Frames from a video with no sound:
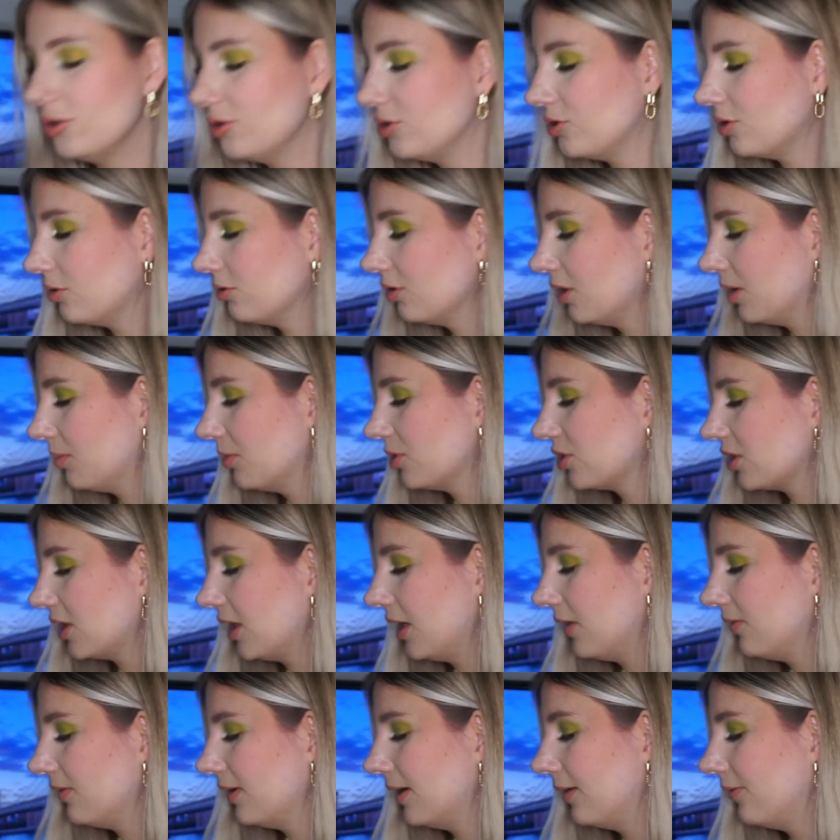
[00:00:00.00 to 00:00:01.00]
to show you how much
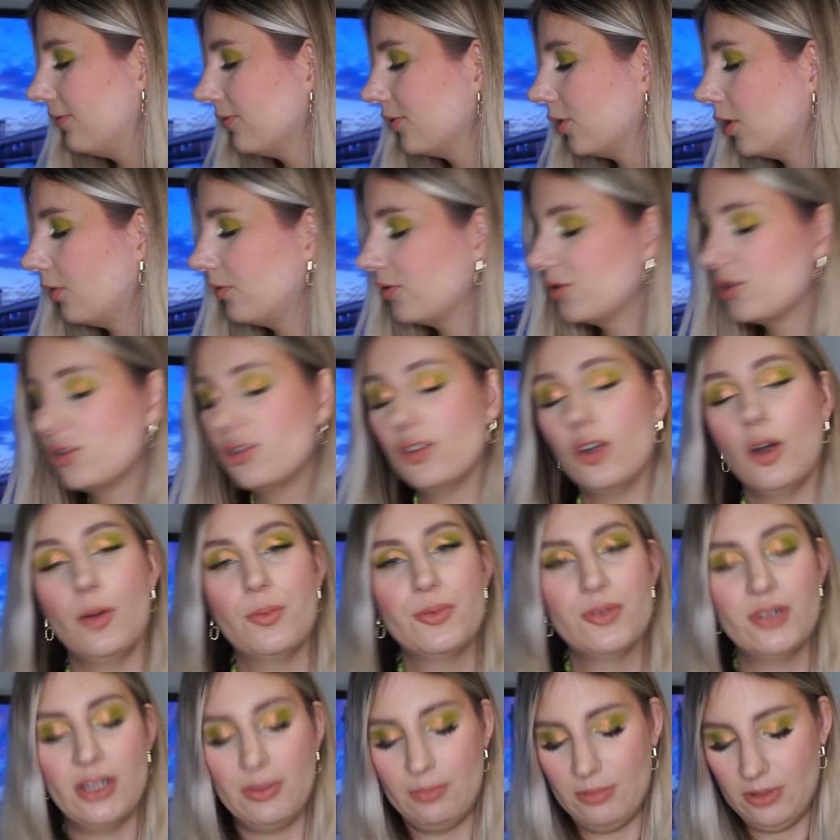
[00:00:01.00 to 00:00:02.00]
I have left of
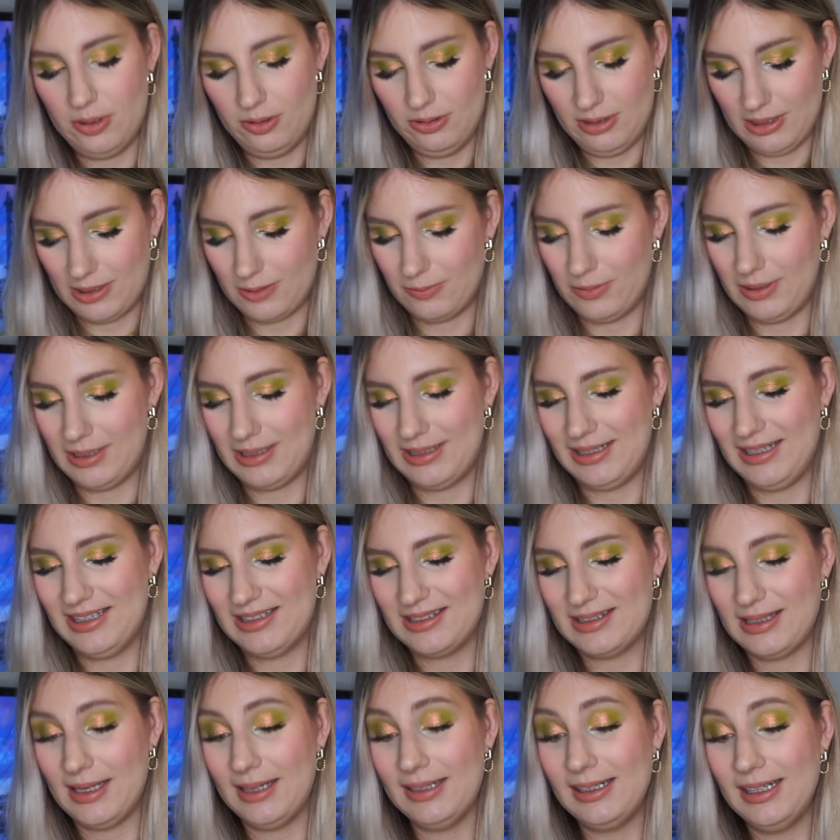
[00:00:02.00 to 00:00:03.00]
Snob, so let me do that quickly.
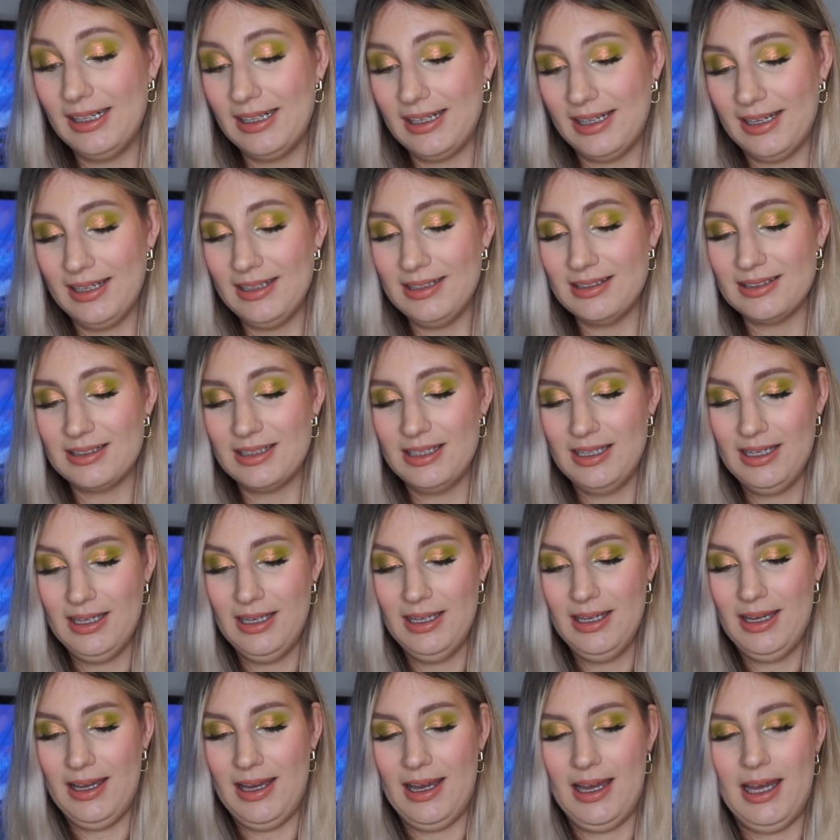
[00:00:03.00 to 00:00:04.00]
It's slightly less.
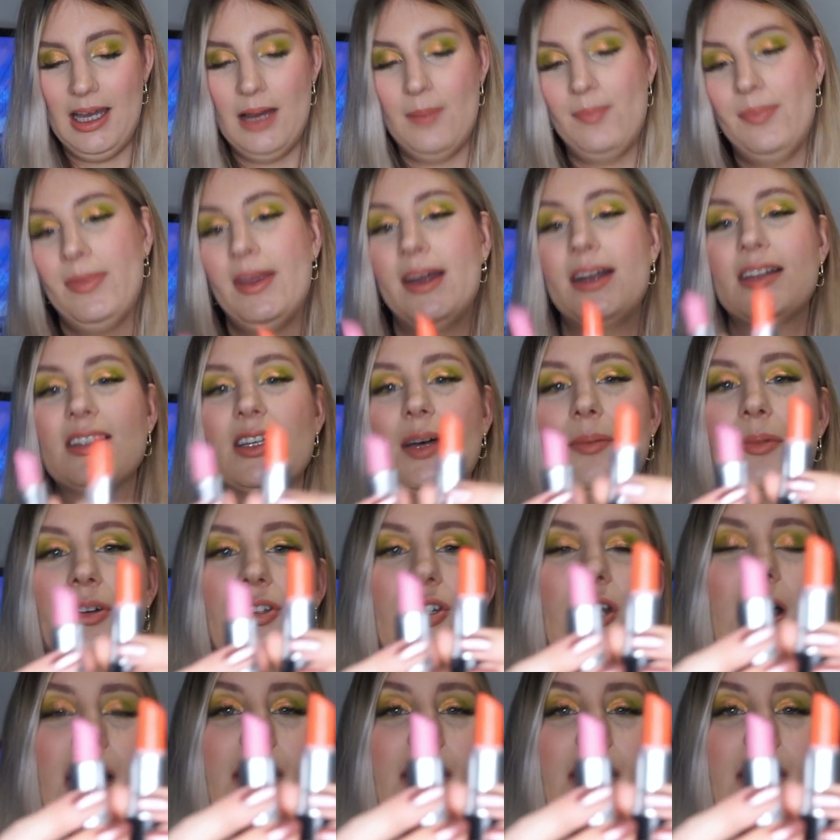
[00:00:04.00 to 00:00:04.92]
That is how much I